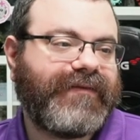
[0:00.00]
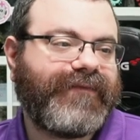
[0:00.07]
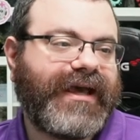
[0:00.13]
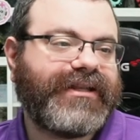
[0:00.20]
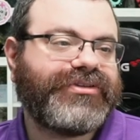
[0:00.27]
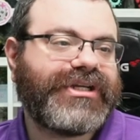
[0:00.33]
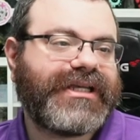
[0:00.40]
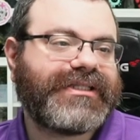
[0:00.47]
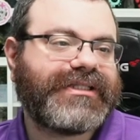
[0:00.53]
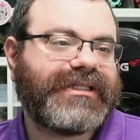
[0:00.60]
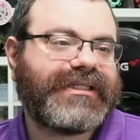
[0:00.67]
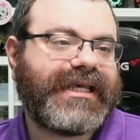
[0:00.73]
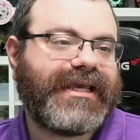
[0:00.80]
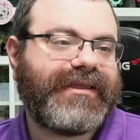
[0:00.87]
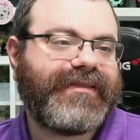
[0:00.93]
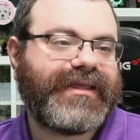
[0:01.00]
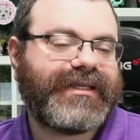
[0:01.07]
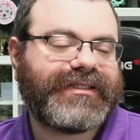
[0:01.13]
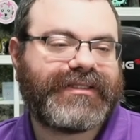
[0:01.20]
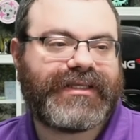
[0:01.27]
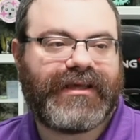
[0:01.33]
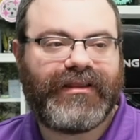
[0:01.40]
If I just take
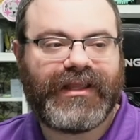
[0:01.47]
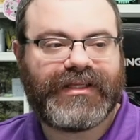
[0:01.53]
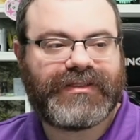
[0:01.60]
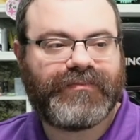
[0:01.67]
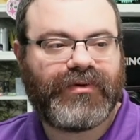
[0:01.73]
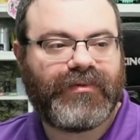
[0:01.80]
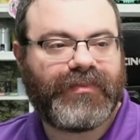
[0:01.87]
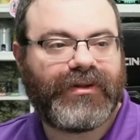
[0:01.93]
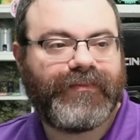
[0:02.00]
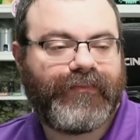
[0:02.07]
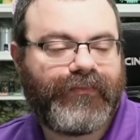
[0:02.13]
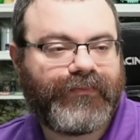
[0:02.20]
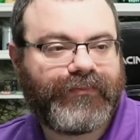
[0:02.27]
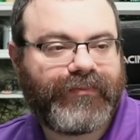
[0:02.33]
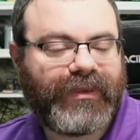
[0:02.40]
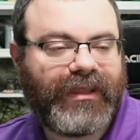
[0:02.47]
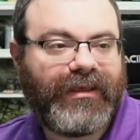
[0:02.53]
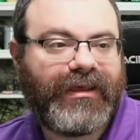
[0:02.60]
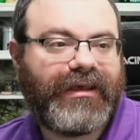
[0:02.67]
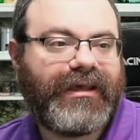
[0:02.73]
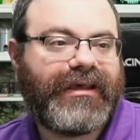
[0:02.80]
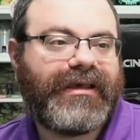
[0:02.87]
this cell as purple
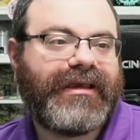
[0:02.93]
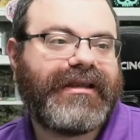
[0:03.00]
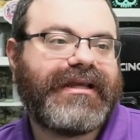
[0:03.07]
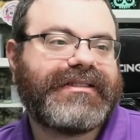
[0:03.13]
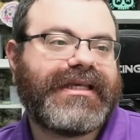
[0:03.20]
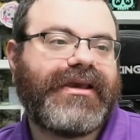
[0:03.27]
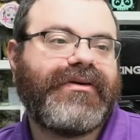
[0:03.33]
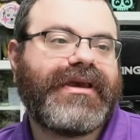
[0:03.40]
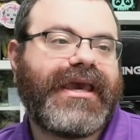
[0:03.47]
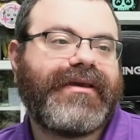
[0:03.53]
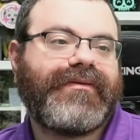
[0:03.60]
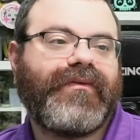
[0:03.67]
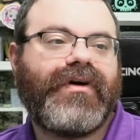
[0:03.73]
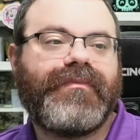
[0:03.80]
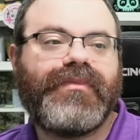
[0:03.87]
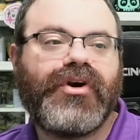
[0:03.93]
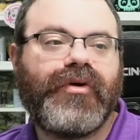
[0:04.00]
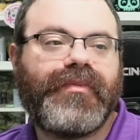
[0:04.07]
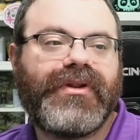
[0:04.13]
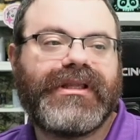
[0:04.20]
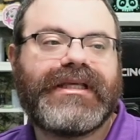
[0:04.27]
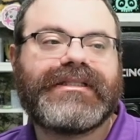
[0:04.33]
And I say, okay, well,
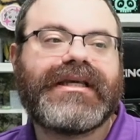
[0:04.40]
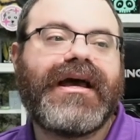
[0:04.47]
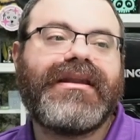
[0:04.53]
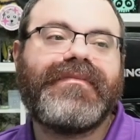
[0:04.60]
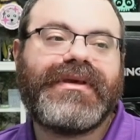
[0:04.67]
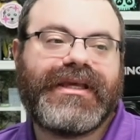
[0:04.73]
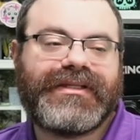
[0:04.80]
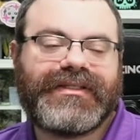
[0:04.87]
purple is going to be